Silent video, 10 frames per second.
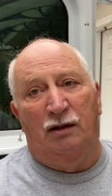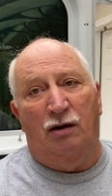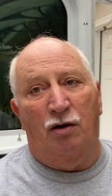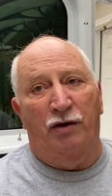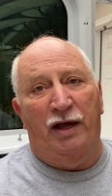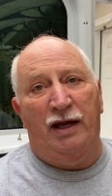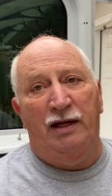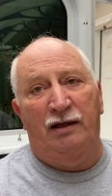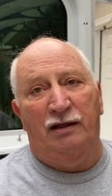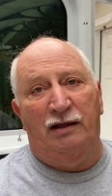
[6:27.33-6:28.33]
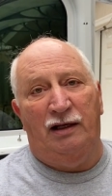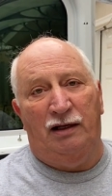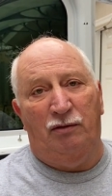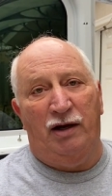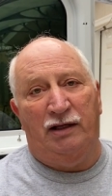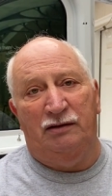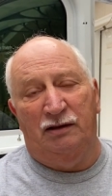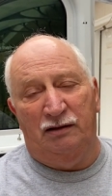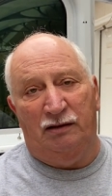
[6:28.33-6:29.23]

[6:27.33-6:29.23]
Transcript: all day, and I ran